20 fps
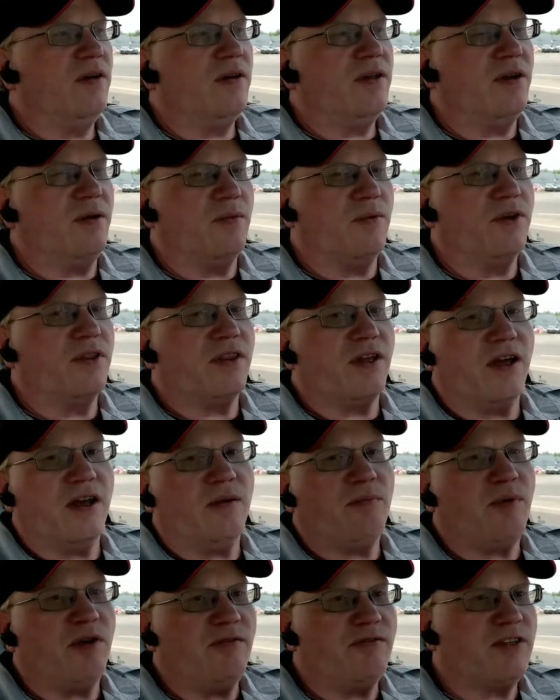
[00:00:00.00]
you know, with the
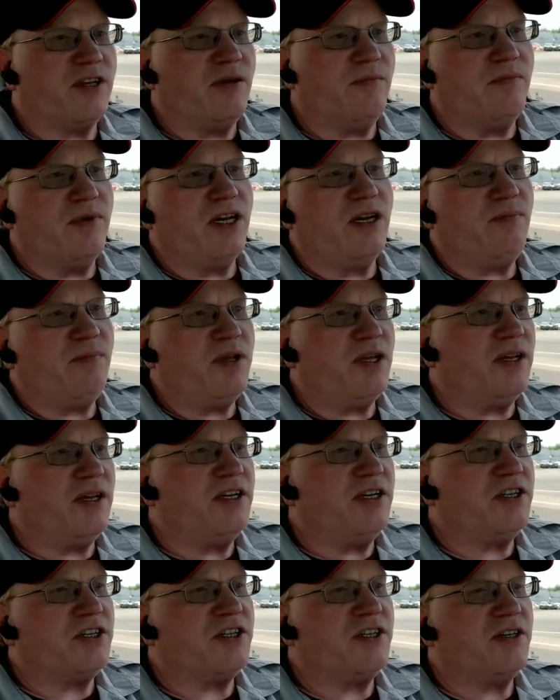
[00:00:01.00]
help of some
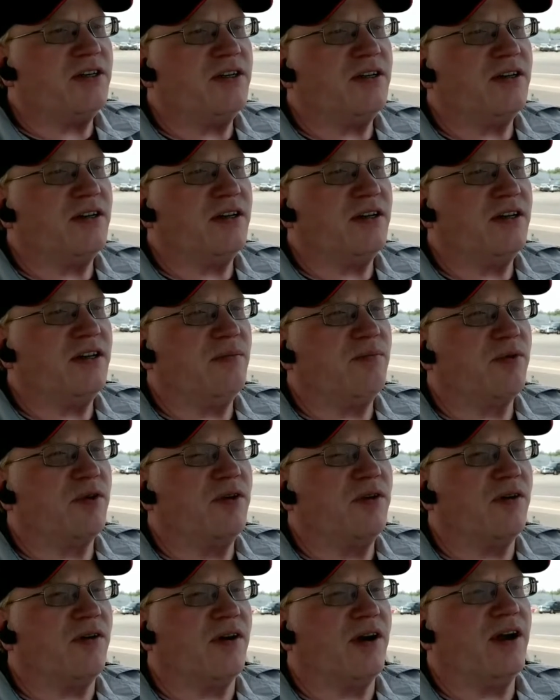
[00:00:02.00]
manipulation in the
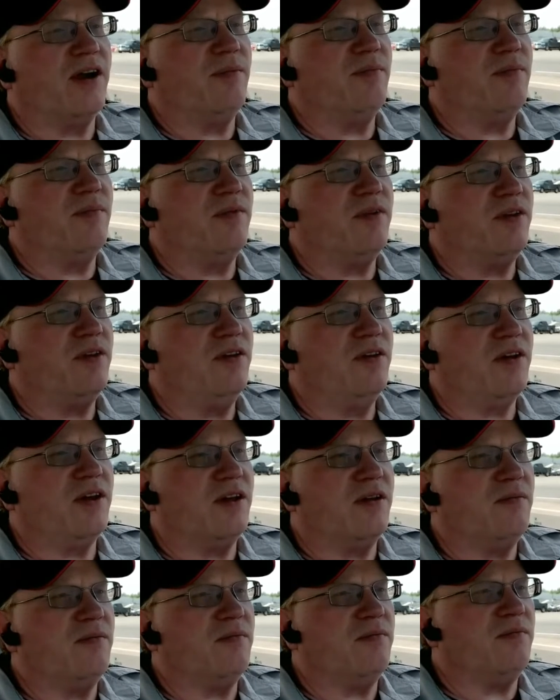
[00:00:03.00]
program, you
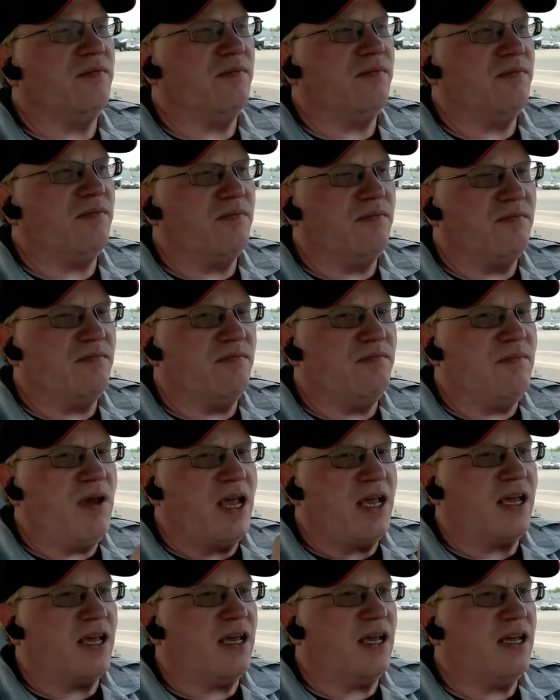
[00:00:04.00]
can
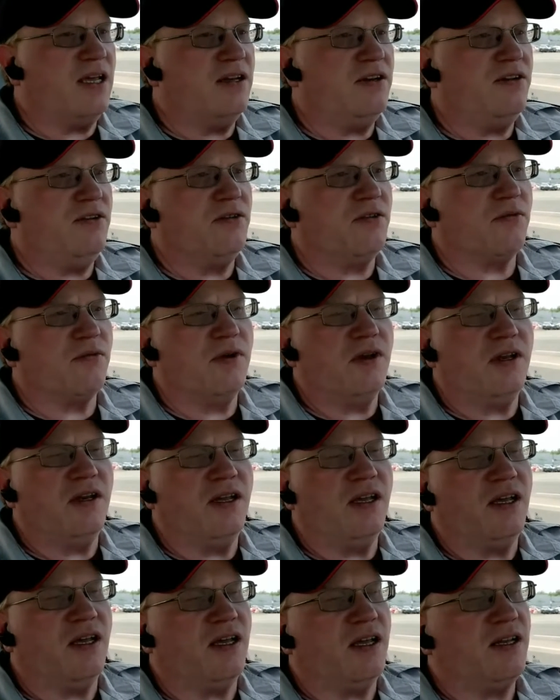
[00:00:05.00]
make it into
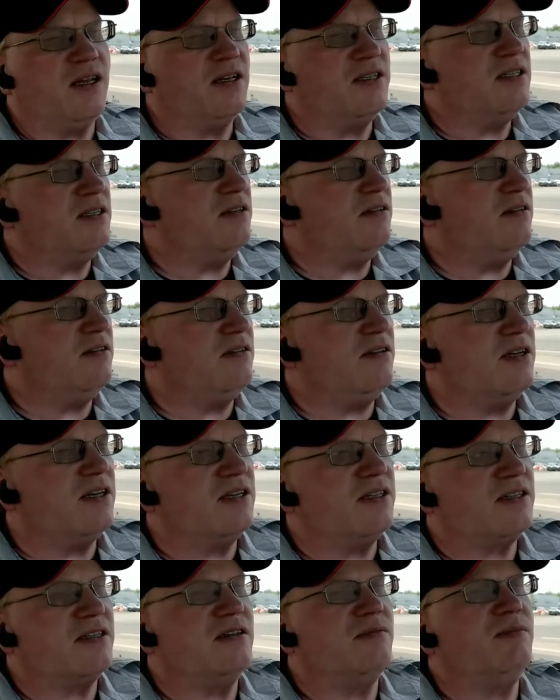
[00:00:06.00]
3D. It doesn't look like
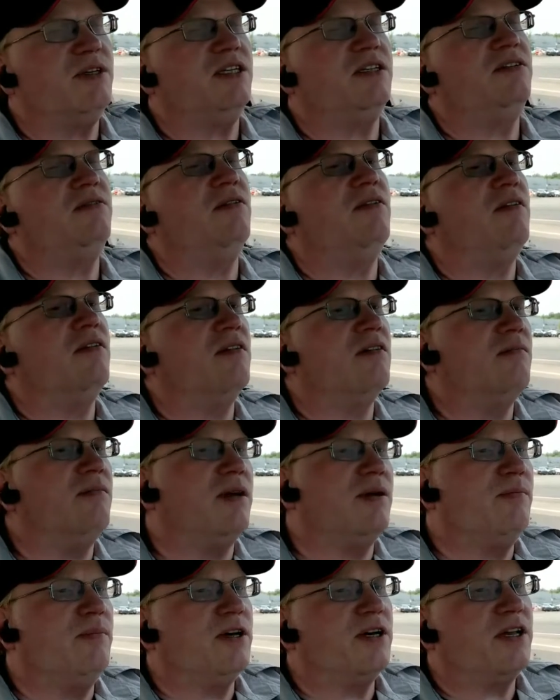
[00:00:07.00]
it's going to be too hard, but
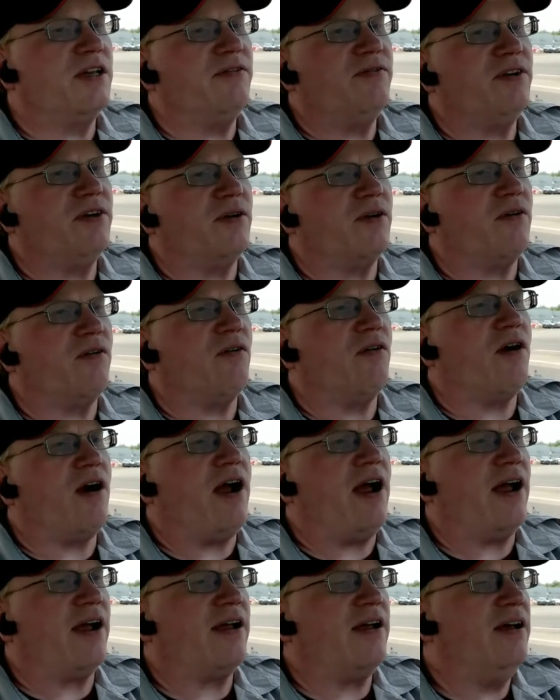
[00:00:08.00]
I'm going to give it a
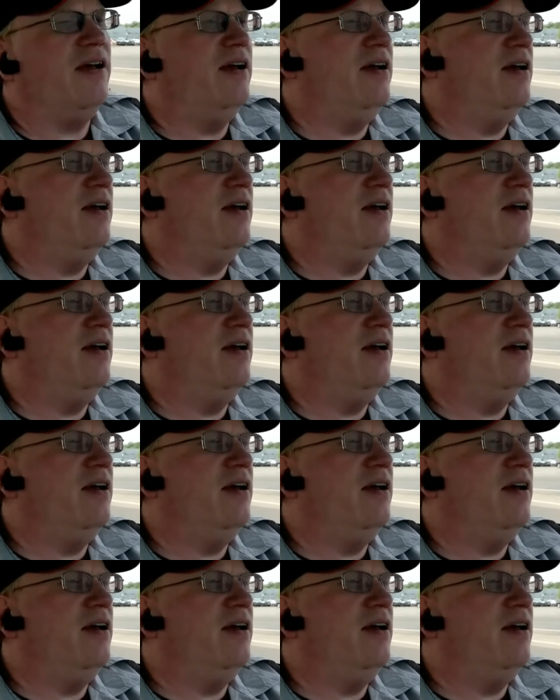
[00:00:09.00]
crack.